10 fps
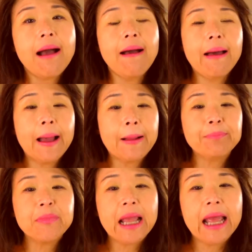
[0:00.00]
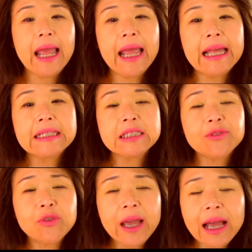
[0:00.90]
Um, and
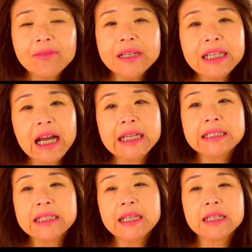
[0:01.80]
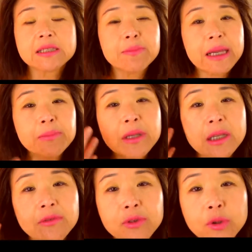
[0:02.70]
if you have any ideas, maybe
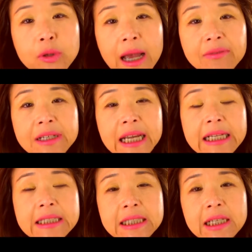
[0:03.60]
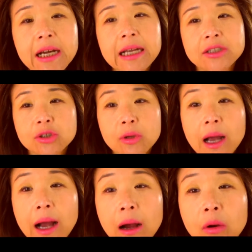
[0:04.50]
if you have an idea as to
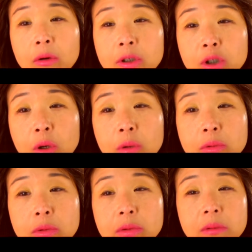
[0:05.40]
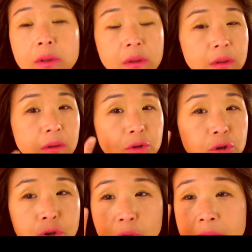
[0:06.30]
how, you know,
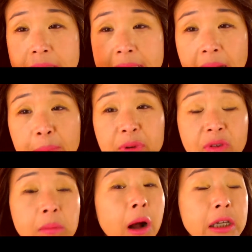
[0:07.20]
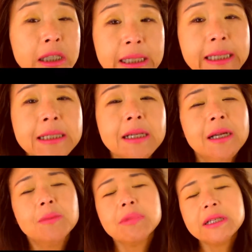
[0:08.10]
to do this type of a monolid,
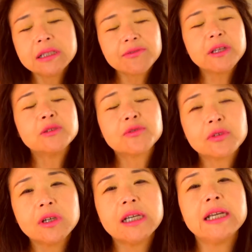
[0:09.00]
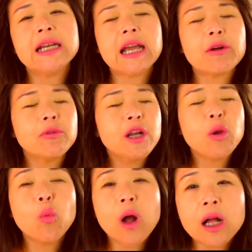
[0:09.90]
please feel free and I
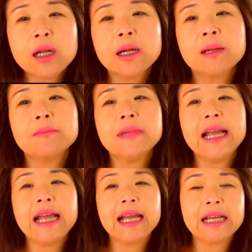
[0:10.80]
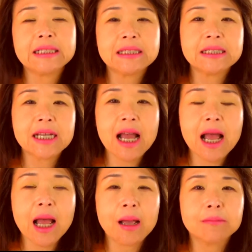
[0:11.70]
really welcome and
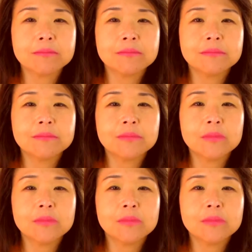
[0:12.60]
um,